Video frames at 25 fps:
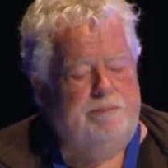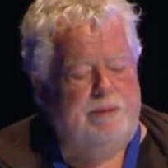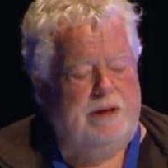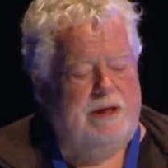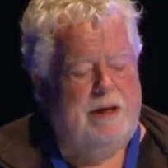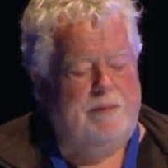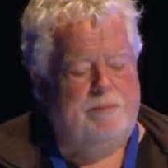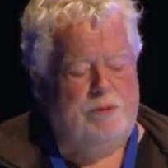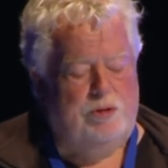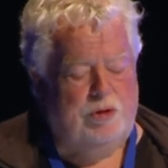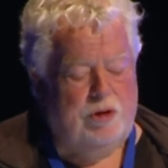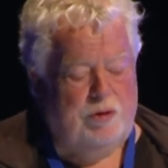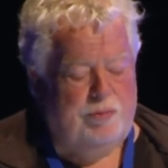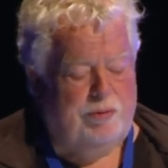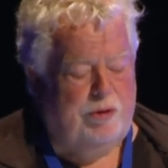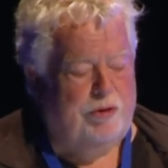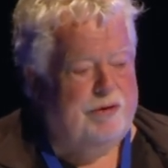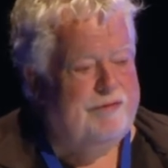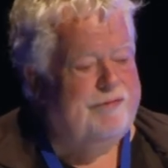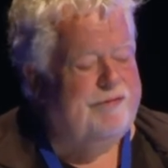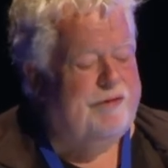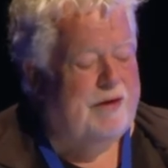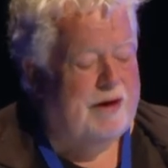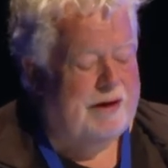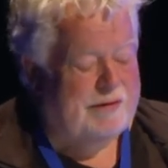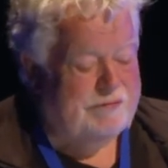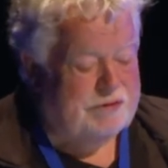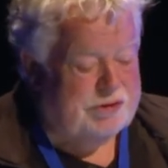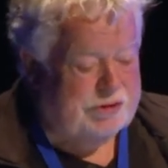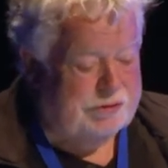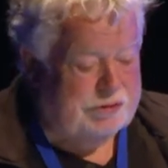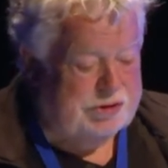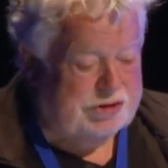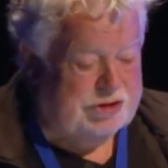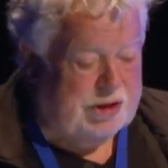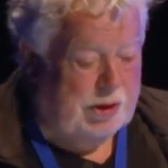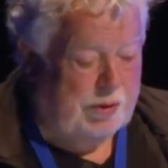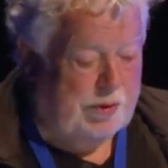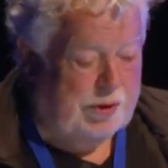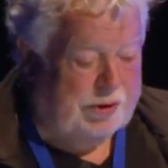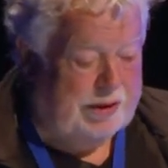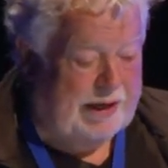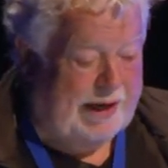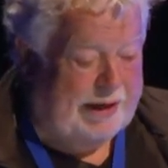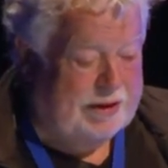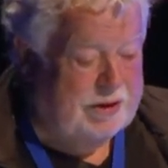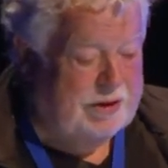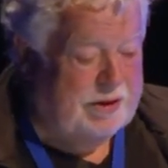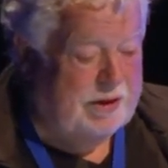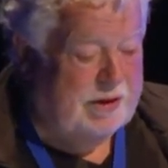PM2.5s and so
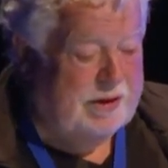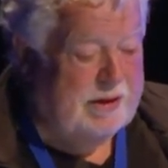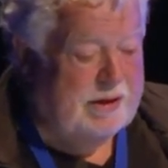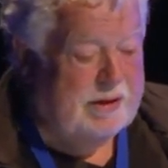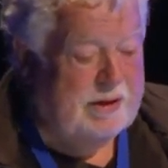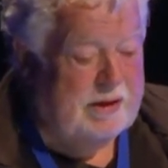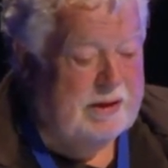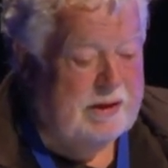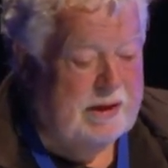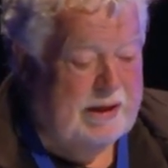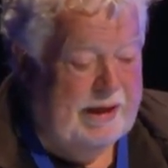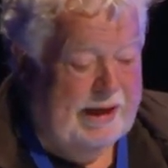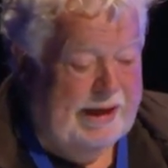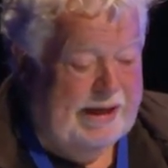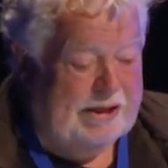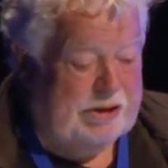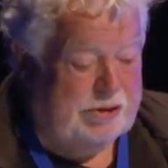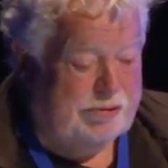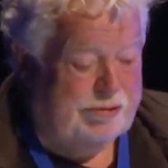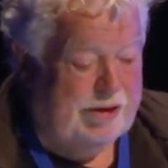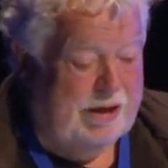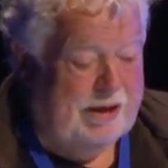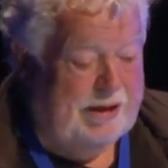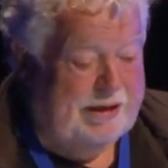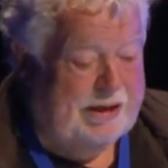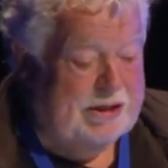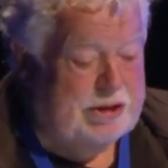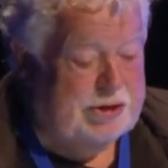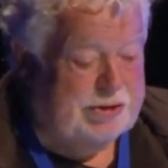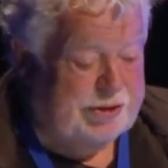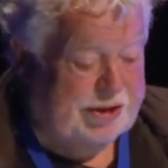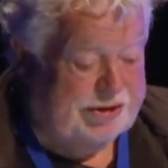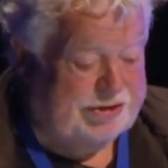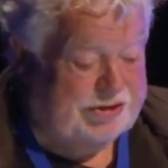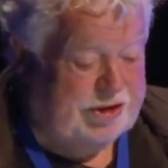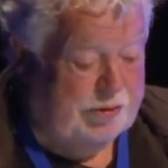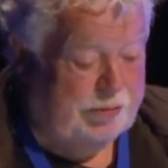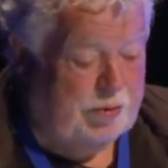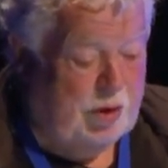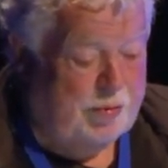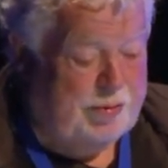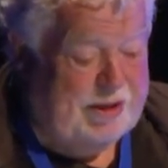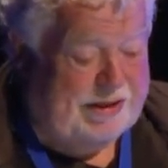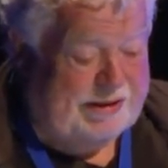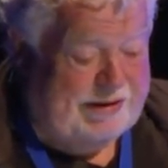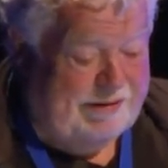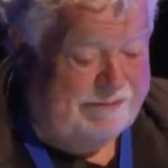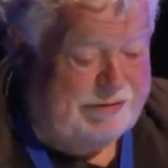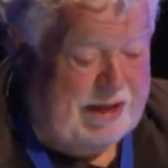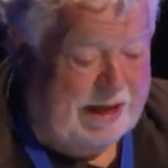on. And it's really interesting when
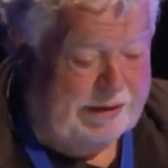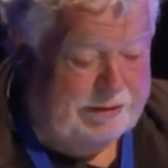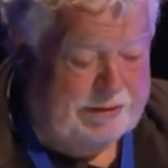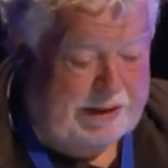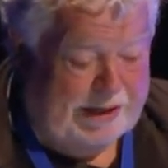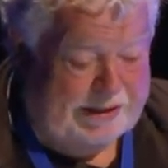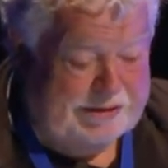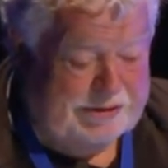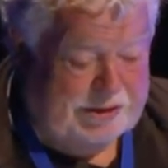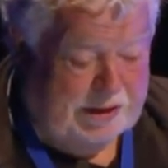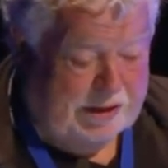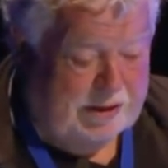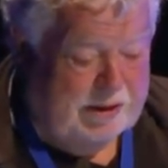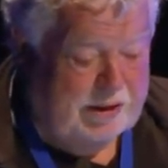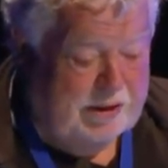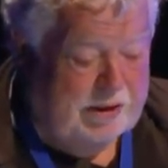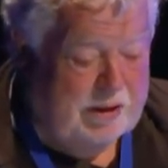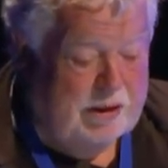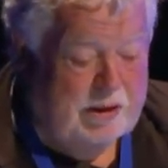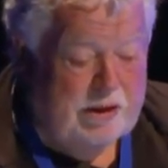we give that data.